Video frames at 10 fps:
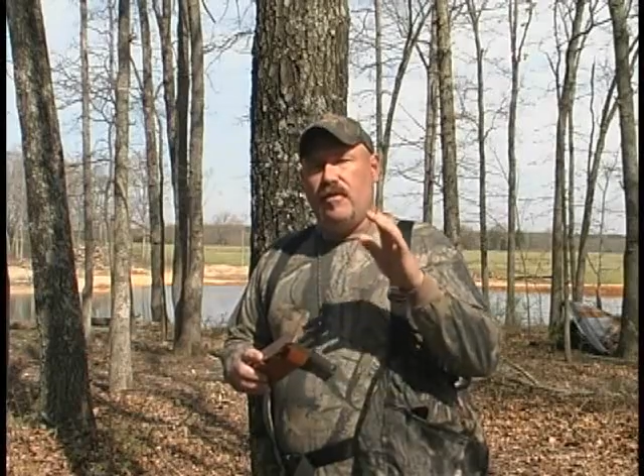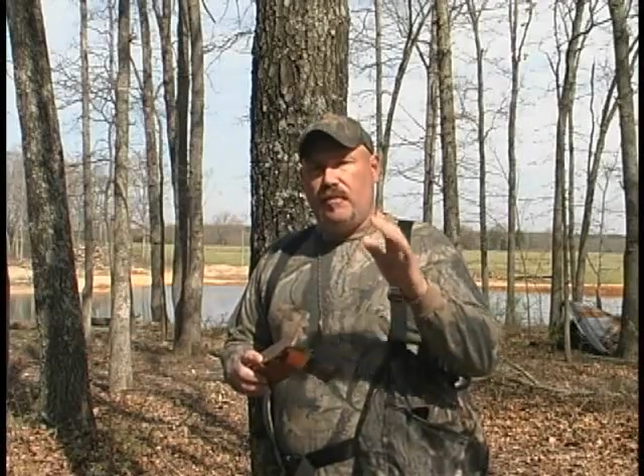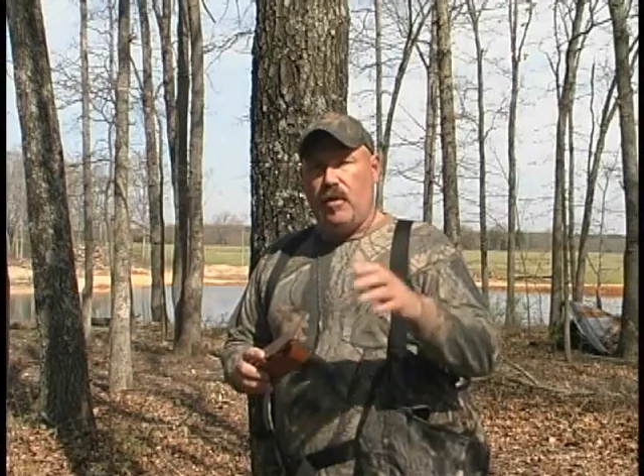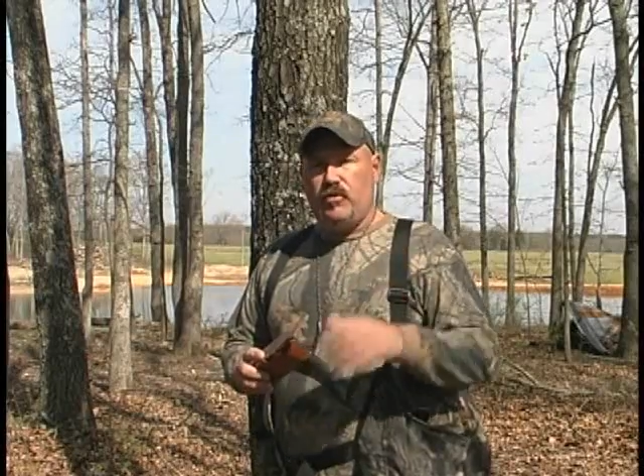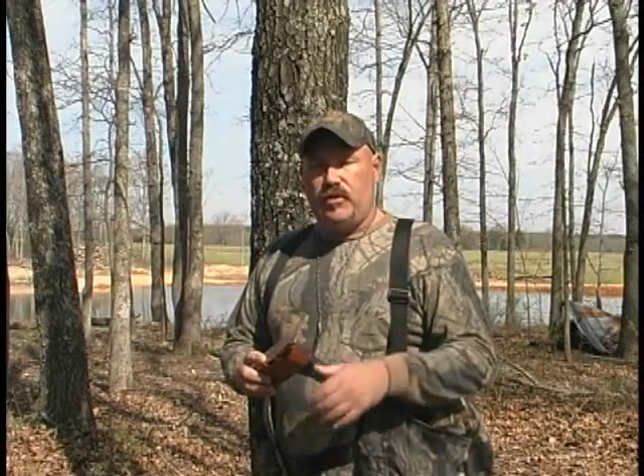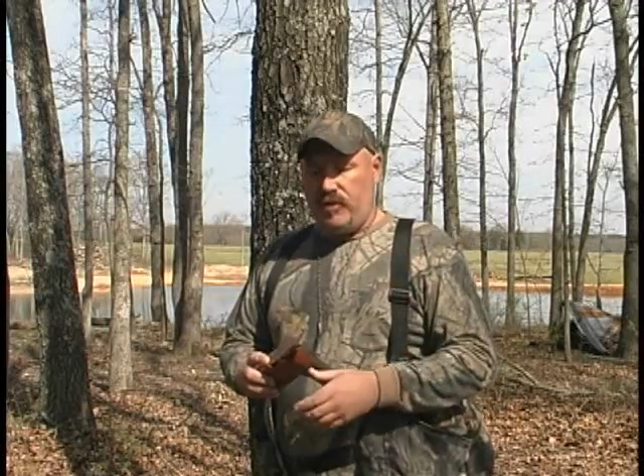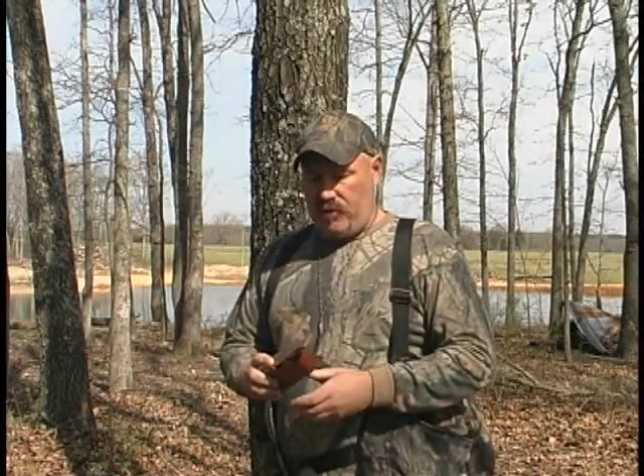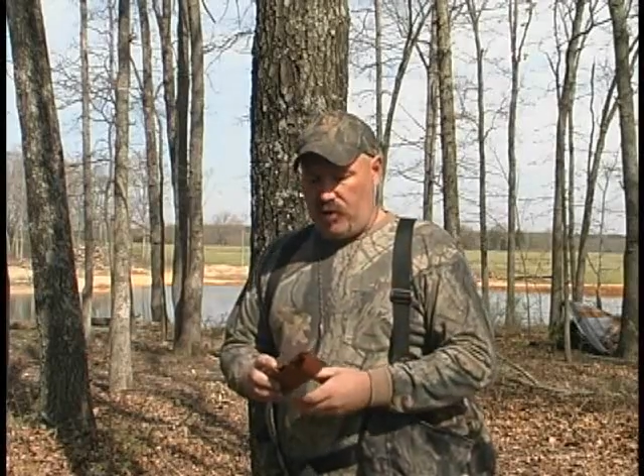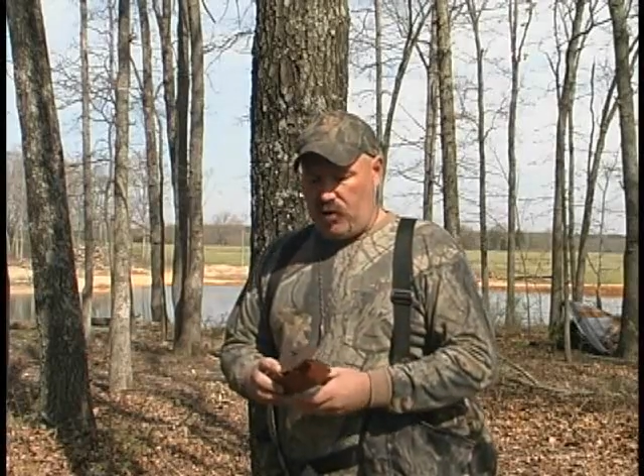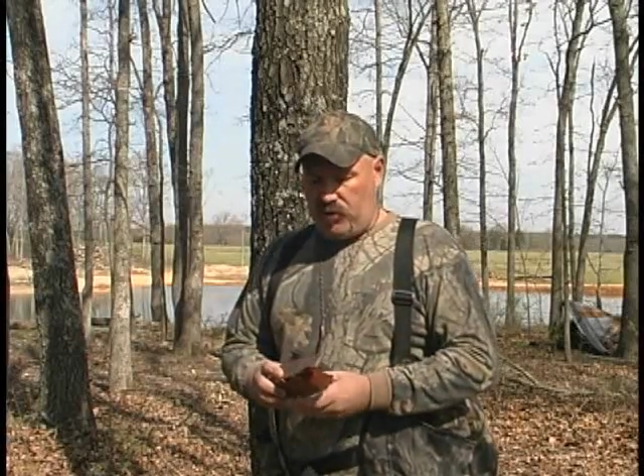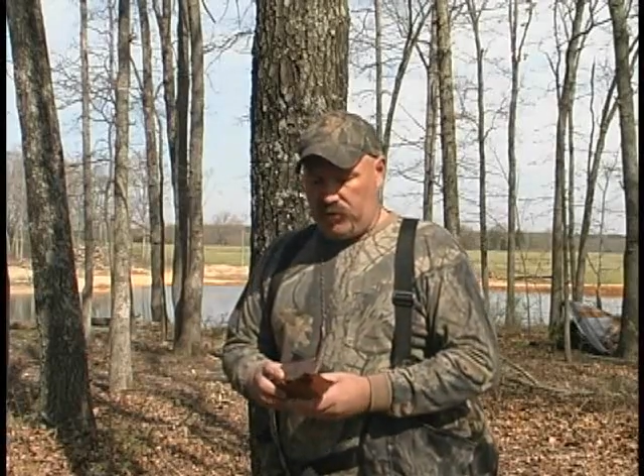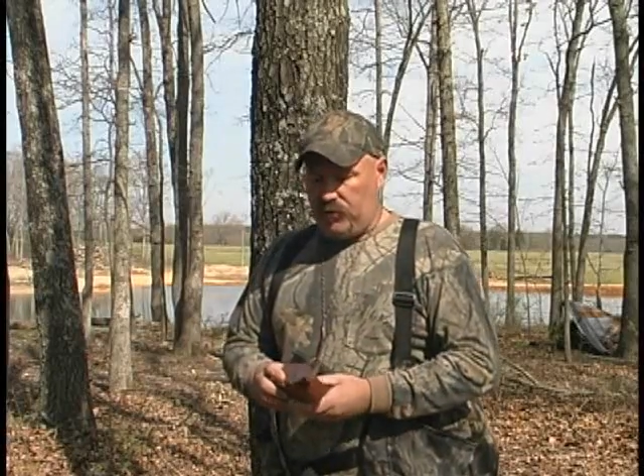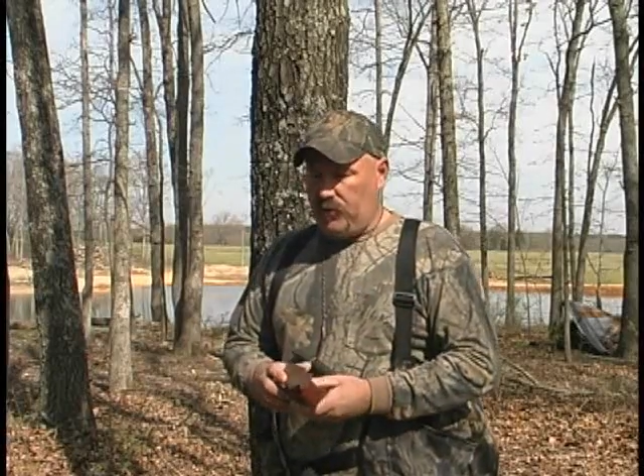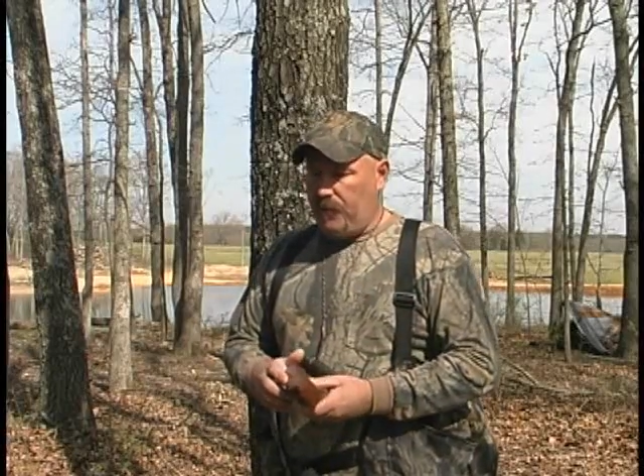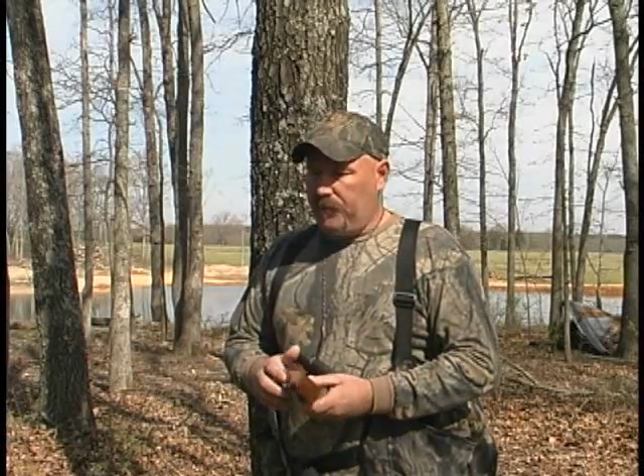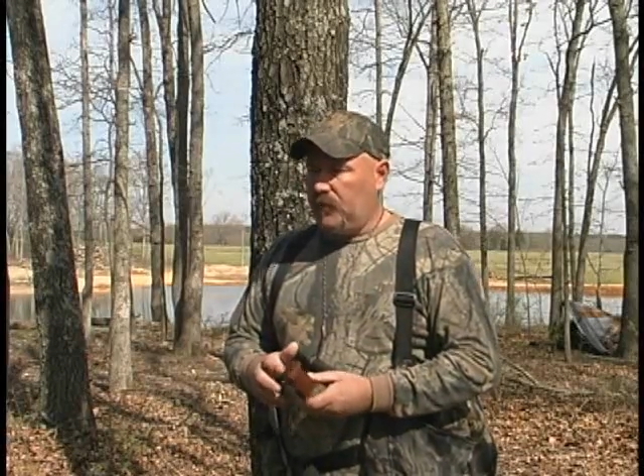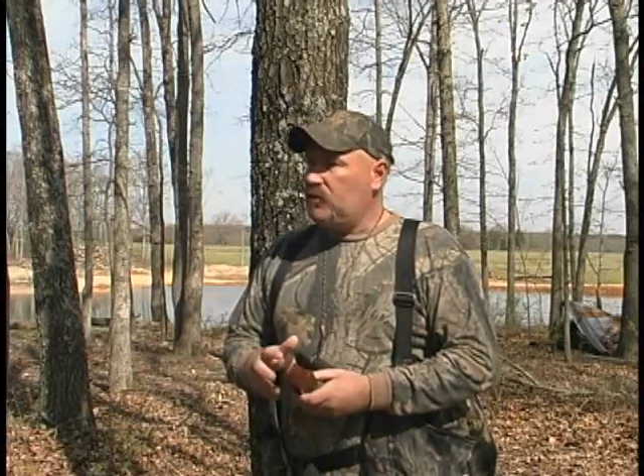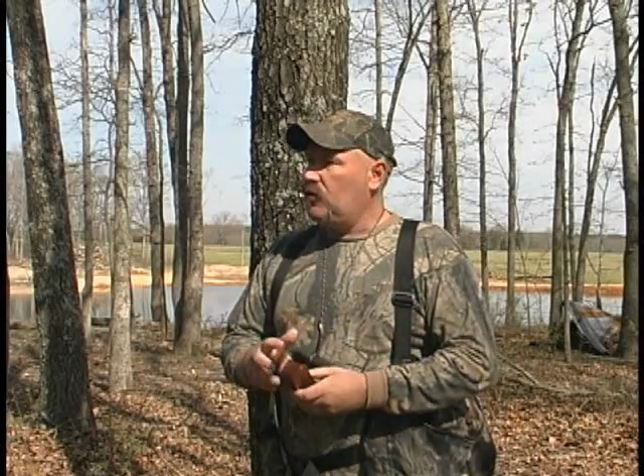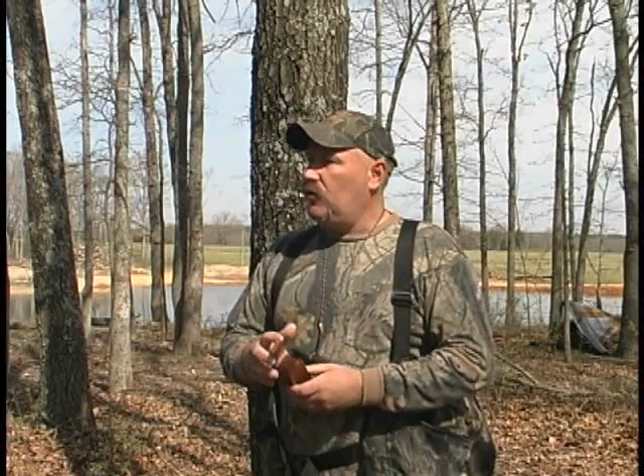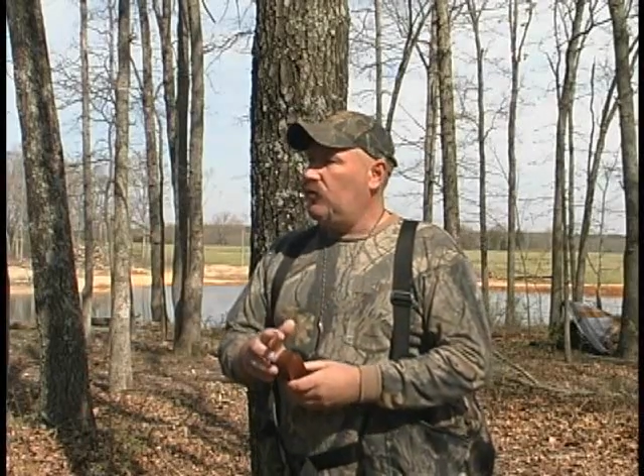than most other calls.
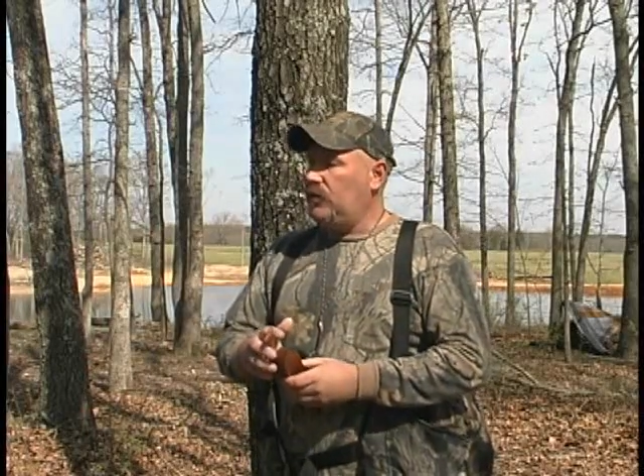So